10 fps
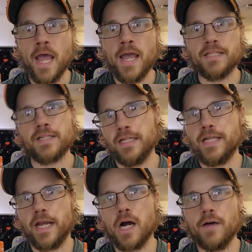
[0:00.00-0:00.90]
it's gonna
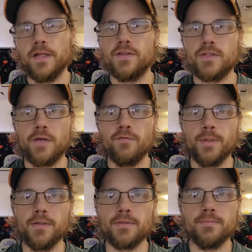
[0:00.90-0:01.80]
take off and hit the seventh
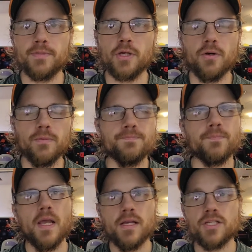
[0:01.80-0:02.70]
pin. So
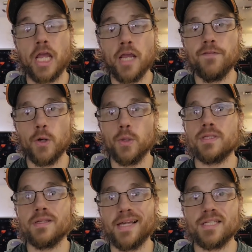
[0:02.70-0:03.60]
staying
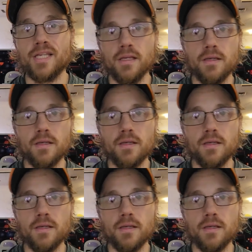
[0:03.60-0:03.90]
focused, that's it.